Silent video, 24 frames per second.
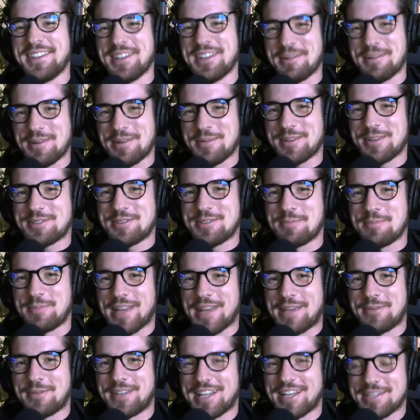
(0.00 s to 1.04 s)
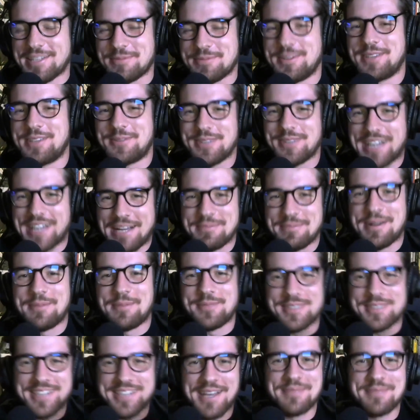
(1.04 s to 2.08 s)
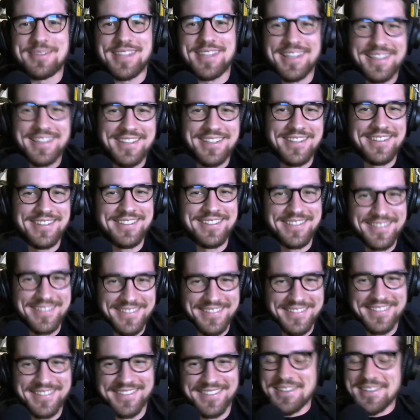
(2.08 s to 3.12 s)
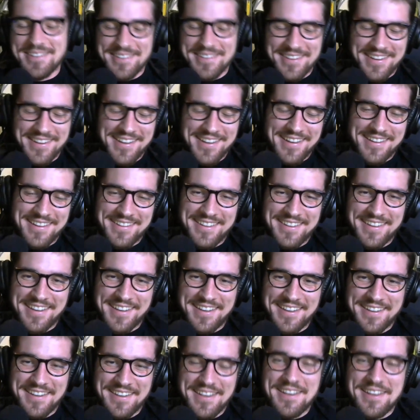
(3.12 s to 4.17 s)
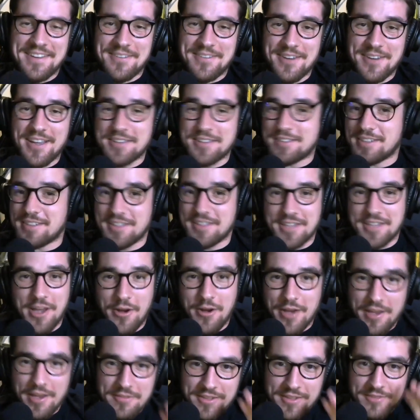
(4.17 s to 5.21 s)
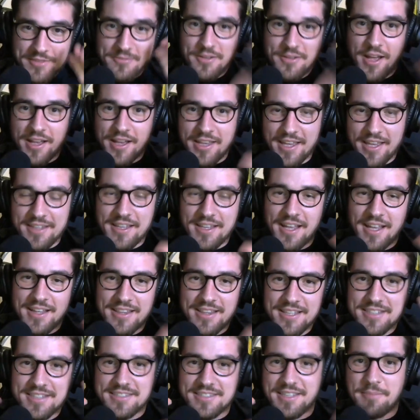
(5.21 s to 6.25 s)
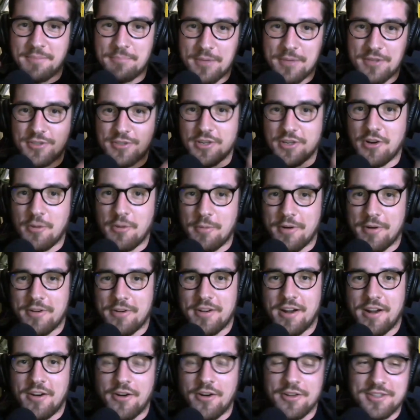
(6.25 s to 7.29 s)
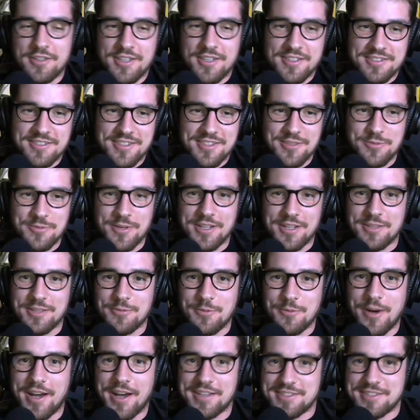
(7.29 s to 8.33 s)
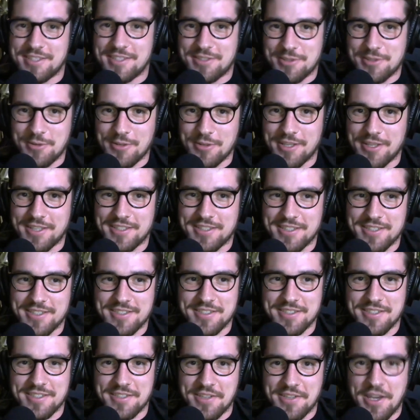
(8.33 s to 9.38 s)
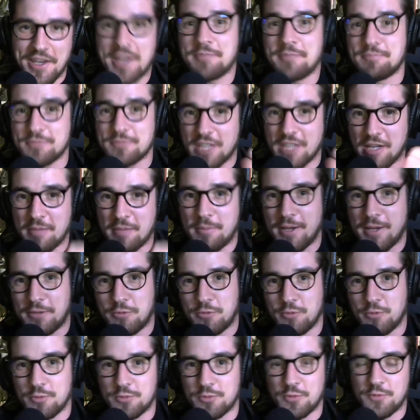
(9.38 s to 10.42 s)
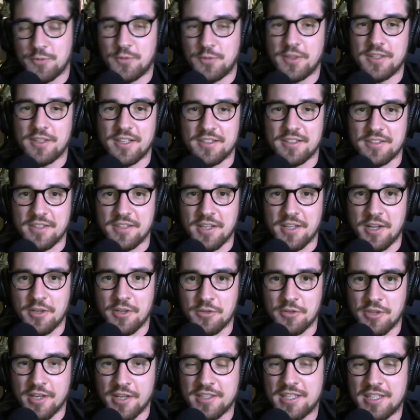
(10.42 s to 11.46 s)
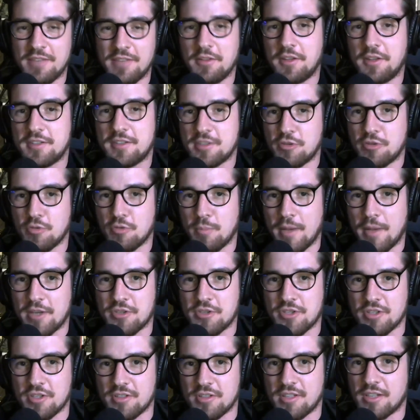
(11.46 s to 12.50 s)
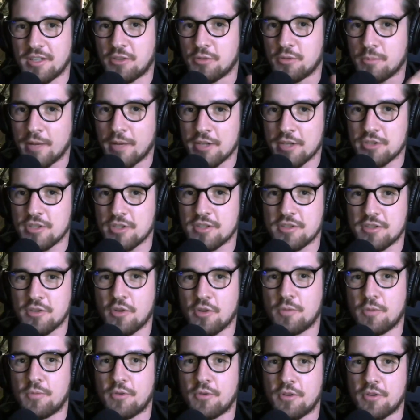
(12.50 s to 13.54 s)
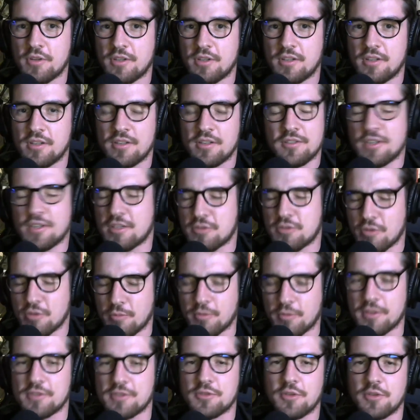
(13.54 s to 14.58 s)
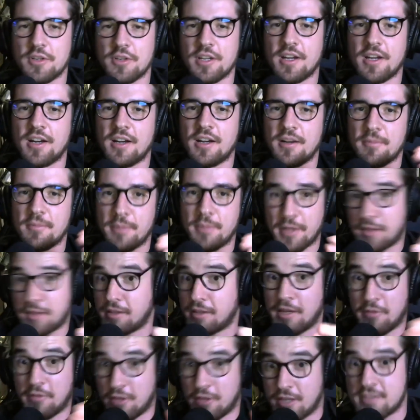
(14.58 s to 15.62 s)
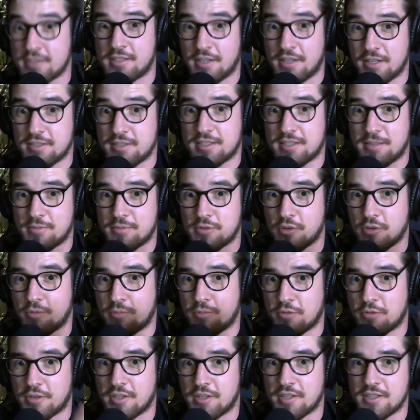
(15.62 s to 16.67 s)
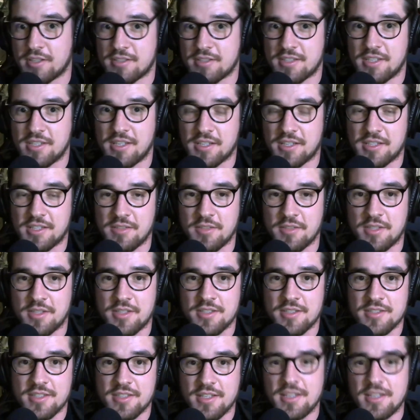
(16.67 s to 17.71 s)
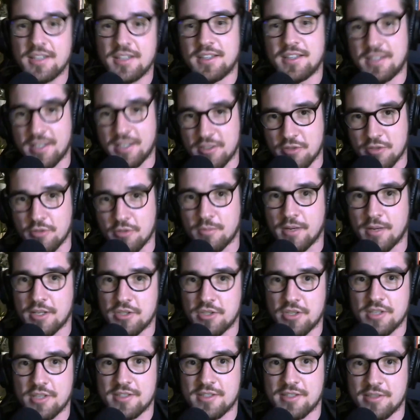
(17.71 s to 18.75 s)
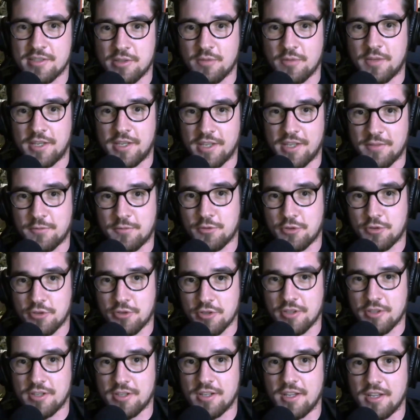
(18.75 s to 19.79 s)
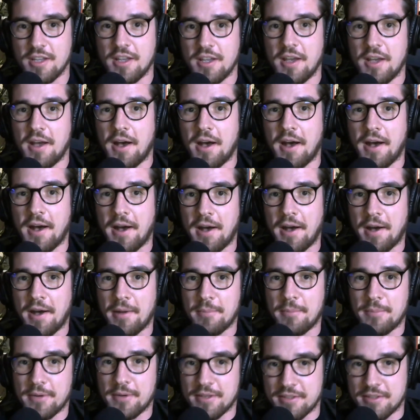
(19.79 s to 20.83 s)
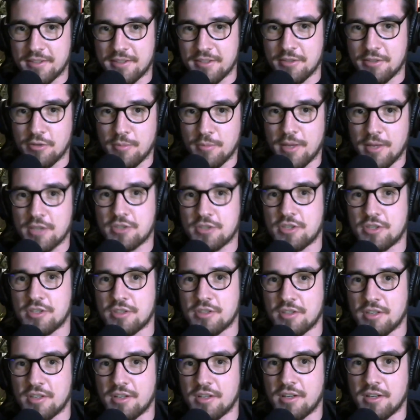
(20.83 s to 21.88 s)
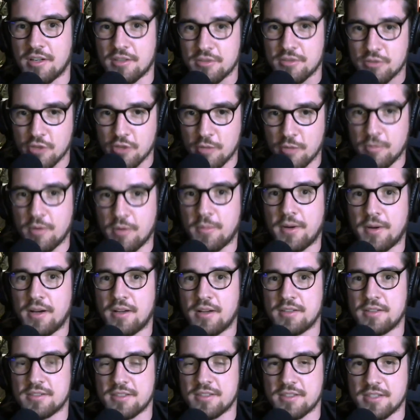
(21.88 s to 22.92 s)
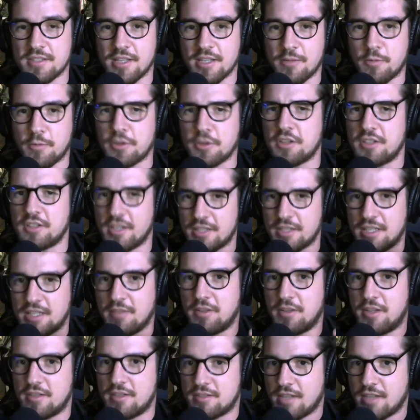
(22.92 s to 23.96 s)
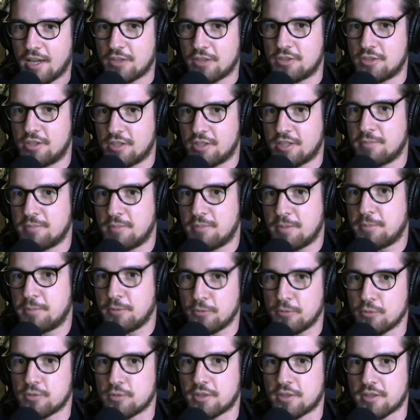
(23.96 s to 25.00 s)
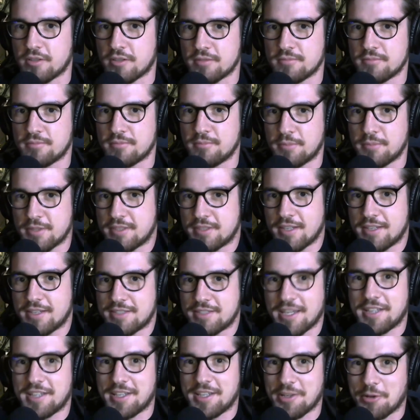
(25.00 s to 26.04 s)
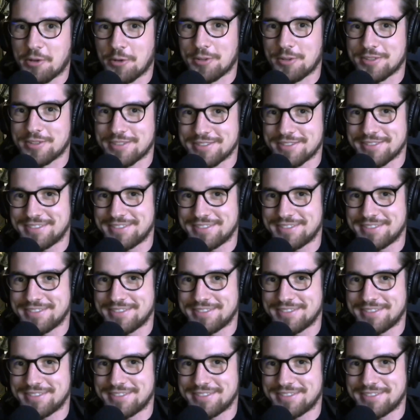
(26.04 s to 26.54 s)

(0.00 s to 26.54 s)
Nobody wants to play with us. We need to come up with something. Yeah. Okay. Great. Now I have again at least some picture. I hope our audience as well. Why is it so like this? And coming back to Finland, the activities that you mentioned, like you mentioned not snowboarding, sorry, but nevertheless there is some snowboarding and ski activities. Not so much as in Slovenia for sure. But you mentioned snowmobiles and stuff. What are the activities that actually can people do there besides getting cold?